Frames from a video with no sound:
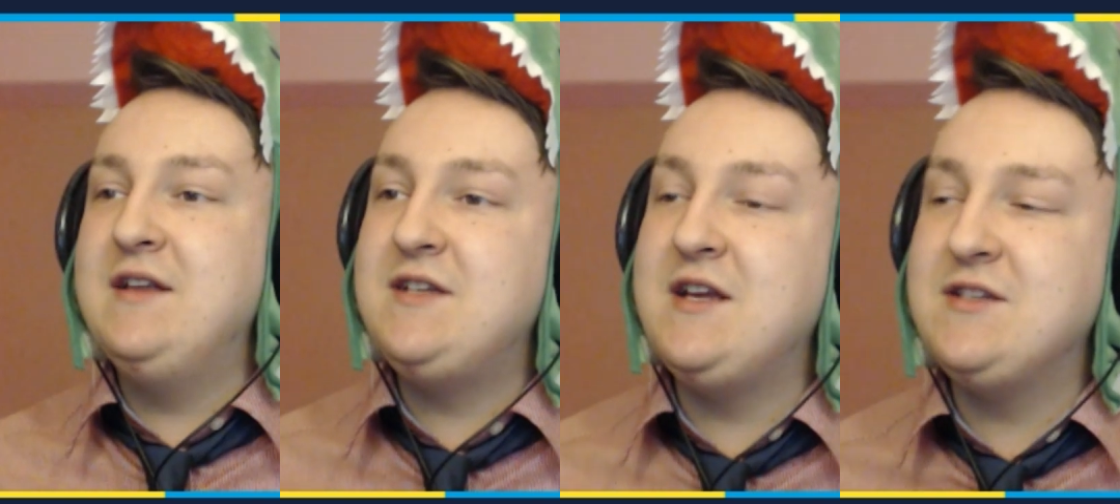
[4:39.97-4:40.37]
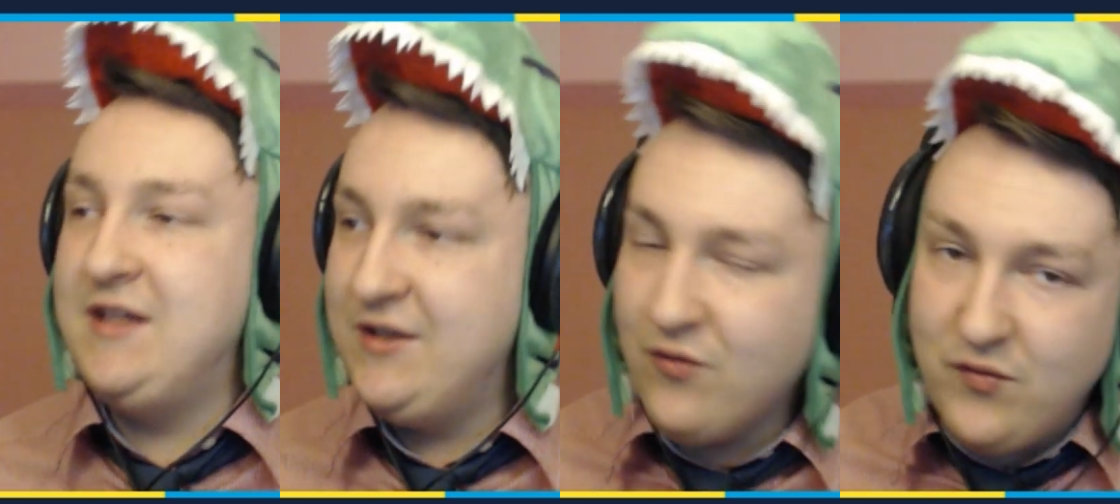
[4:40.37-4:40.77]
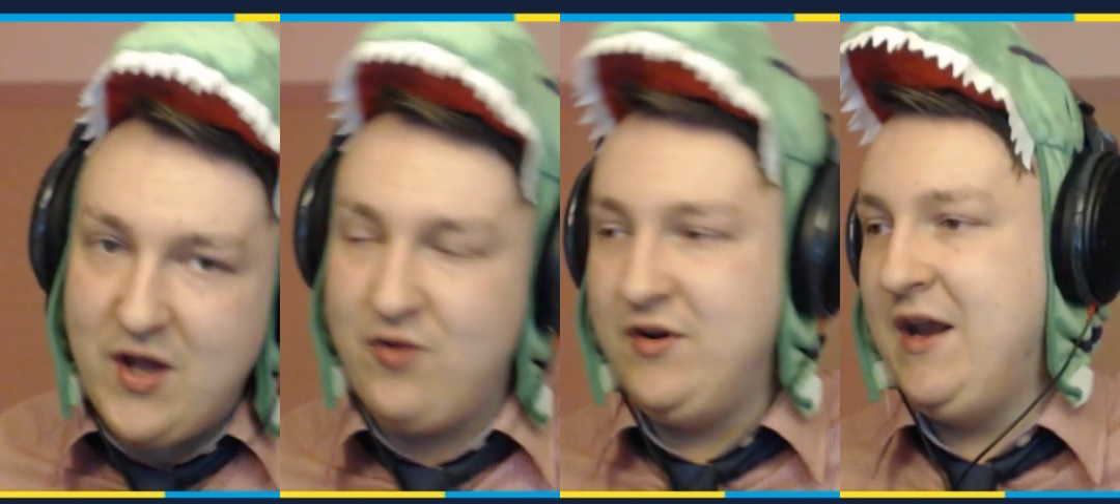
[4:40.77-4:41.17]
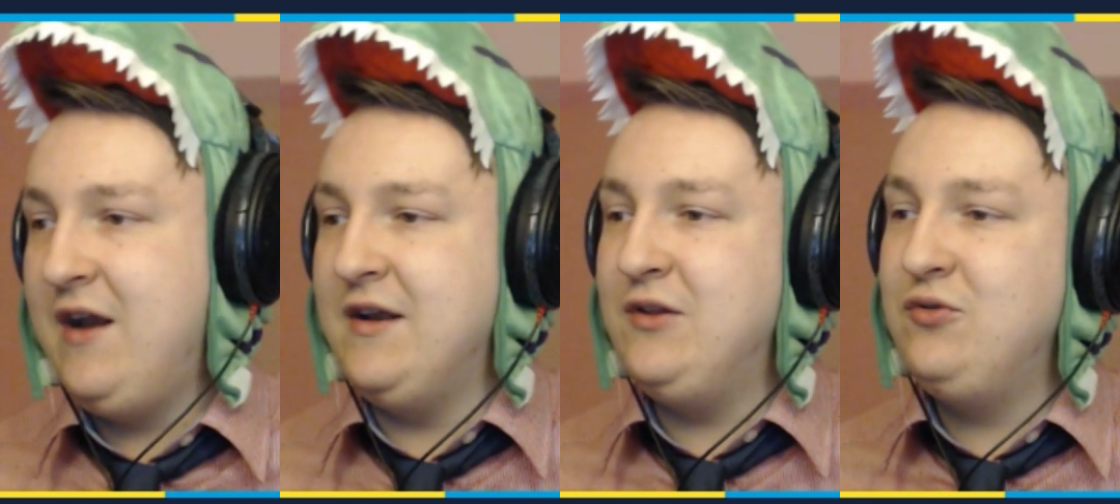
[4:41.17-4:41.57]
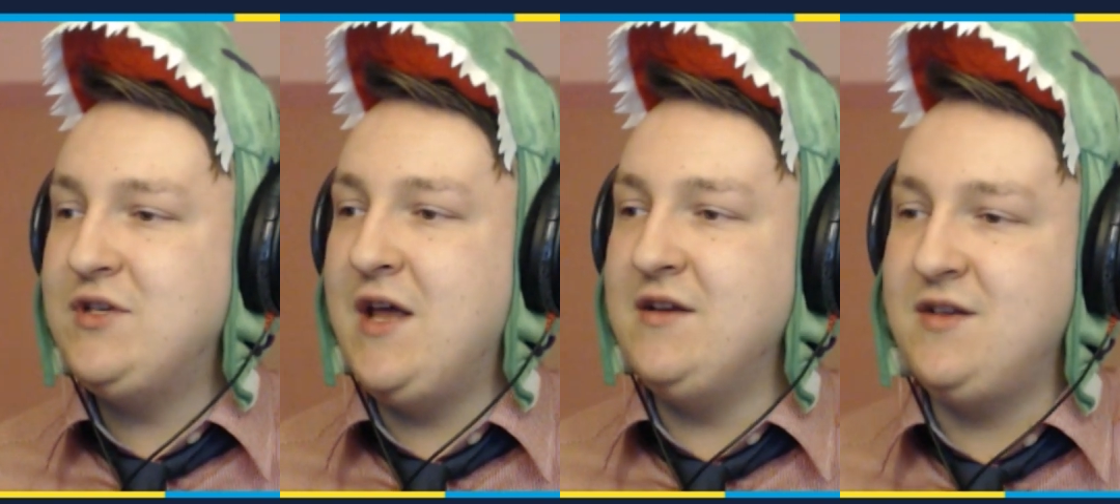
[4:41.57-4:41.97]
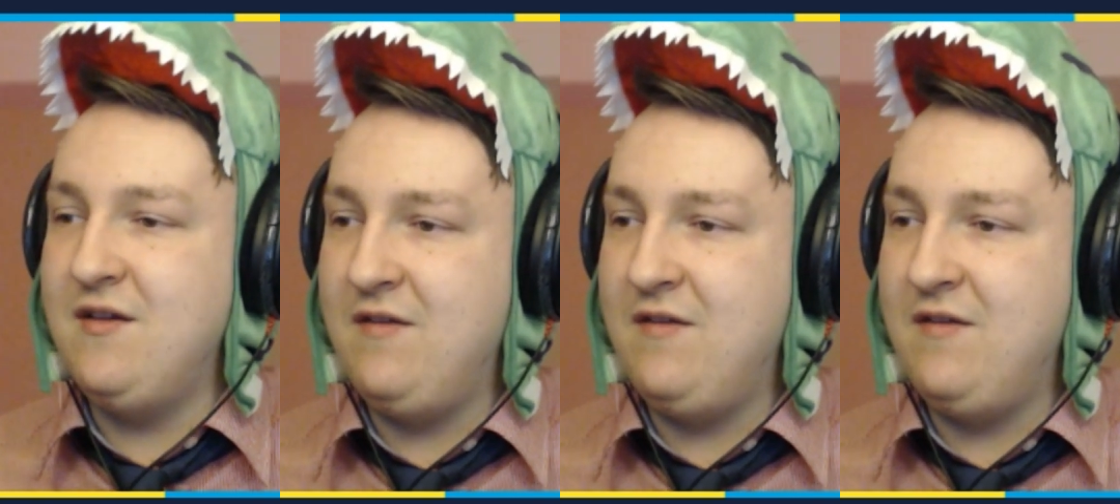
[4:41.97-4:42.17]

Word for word: and then she has a little flower in the hair. That looks nice, I